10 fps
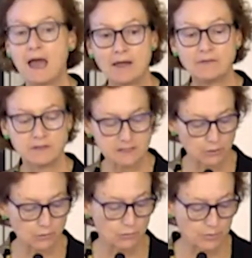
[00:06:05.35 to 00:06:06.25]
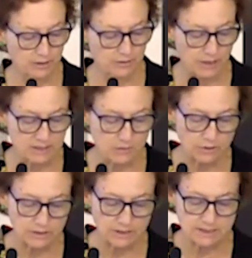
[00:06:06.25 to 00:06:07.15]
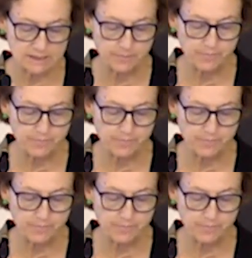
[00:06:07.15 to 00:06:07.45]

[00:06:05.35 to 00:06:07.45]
and this local Bill of Rights ordinance.